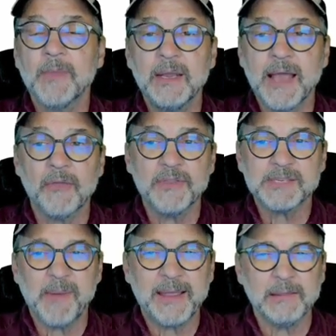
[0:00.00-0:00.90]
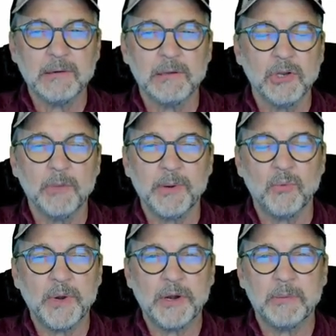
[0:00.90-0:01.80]
Now this might look a little bit
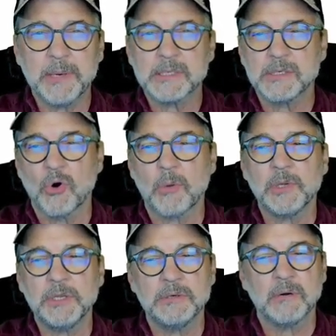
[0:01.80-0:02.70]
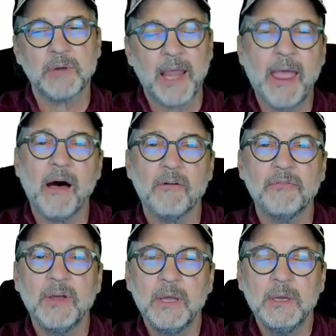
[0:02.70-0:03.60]
weird because normally you don't
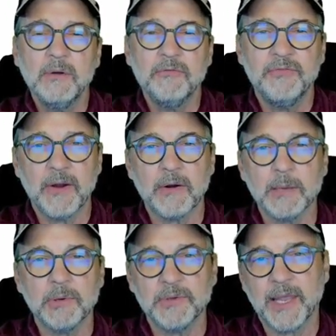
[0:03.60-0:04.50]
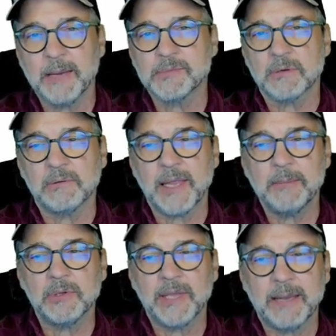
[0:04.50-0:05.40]
have variable names or
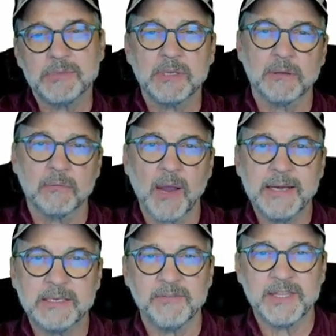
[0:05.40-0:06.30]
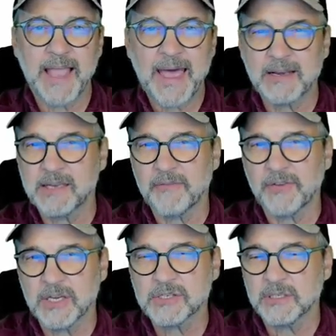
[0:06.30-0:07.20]
label names to the right of the data
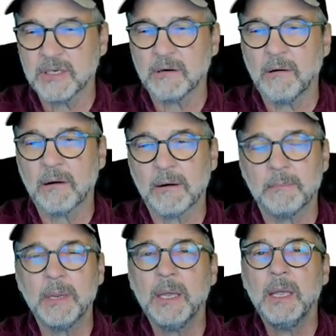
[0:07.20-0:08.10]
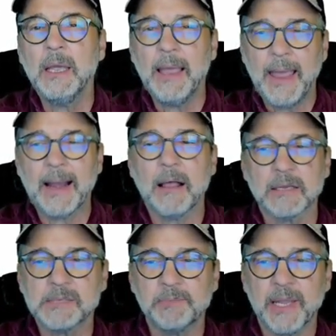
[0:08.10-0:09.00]
definition in ARM, and I'll
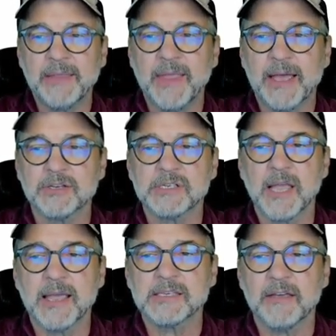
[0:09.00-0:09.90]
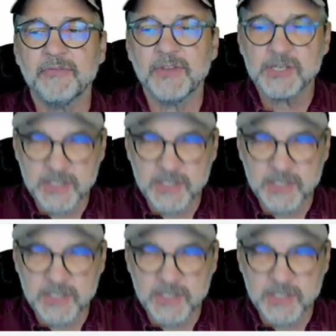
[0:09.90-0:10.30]
explain that just as I finish